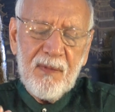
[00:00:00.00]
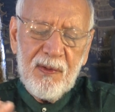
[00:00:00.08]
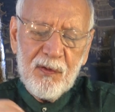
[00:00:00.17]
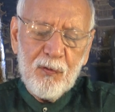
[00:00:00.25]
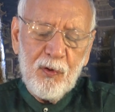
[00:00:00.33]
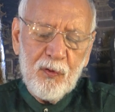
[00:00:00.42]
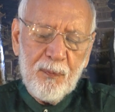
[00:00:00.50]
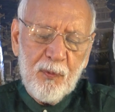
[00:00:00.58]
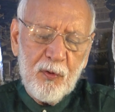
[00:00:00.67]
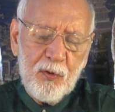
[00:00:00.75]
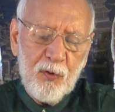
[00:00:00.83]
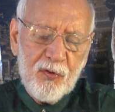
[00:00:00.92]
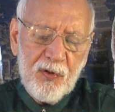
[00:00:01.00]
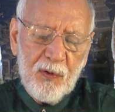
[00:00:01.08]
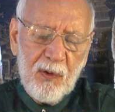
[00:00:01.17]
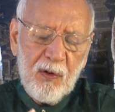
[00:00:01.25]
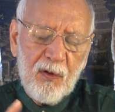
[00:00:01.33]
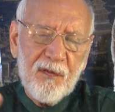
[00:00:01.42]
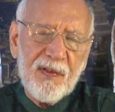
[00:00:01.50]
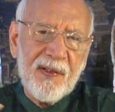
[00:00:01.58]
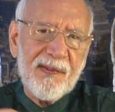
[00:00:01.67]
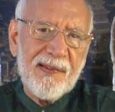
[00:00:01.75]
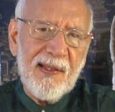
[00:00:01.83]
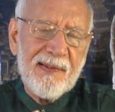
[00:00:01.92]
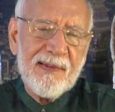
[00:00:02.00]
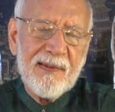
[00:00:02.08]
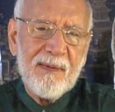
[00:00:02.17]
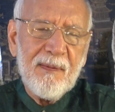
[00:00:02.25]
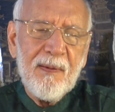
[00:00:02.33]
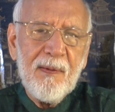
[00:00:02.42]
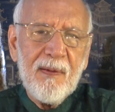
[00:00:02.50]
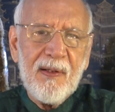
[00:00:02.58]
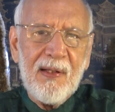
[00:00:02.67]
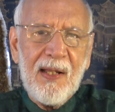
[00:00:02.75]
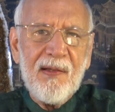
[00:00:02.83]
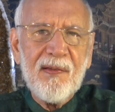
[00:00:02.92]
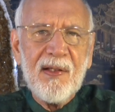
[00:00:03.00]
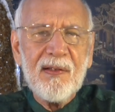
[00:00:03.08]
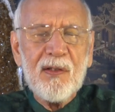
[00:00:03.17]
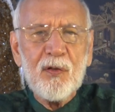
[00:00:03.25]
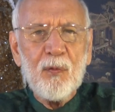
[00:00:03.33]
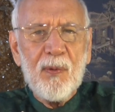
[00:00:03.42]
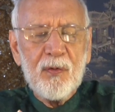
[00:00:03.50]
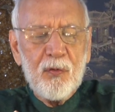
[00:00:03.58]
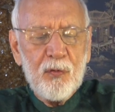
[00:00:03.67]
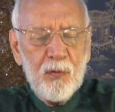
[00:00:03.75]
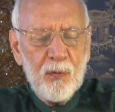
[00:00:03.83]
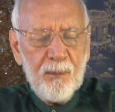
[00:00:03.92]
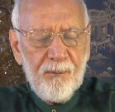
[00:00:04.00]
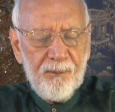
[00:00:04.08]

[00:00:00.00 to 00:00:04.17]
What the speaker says: It's going to produce you a lot of success in anything that you want to do.